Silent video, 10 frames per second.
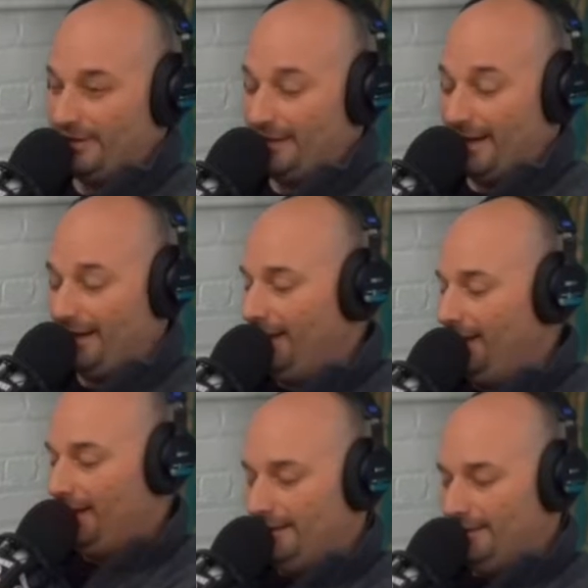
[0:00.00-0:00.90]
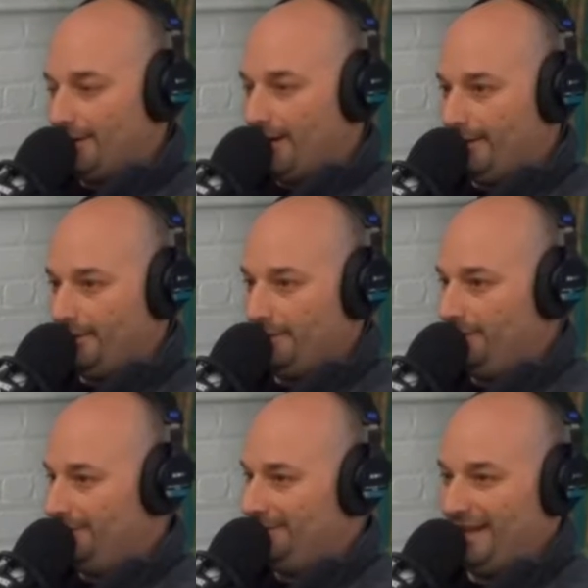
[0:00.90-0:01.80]
questions like Sorry,
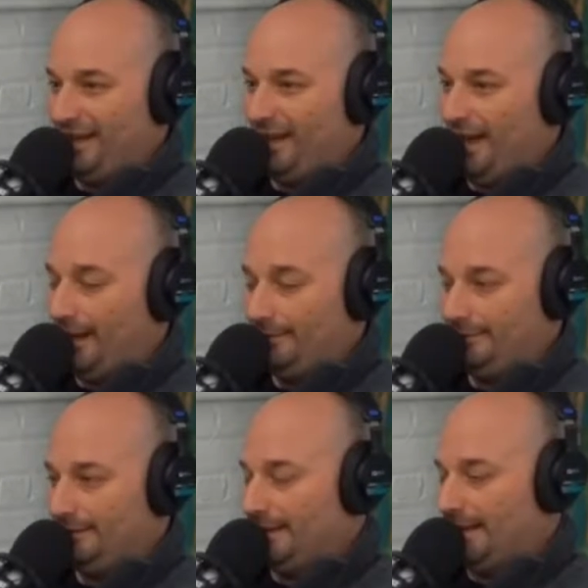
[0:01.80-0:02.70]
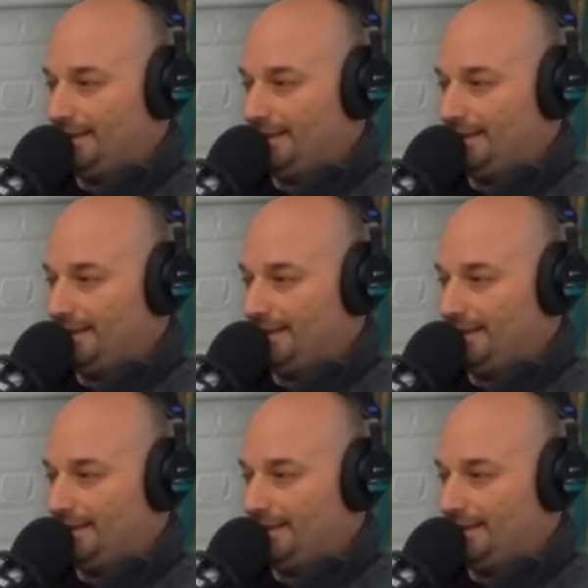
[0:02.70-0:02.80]
dude. Uh, uh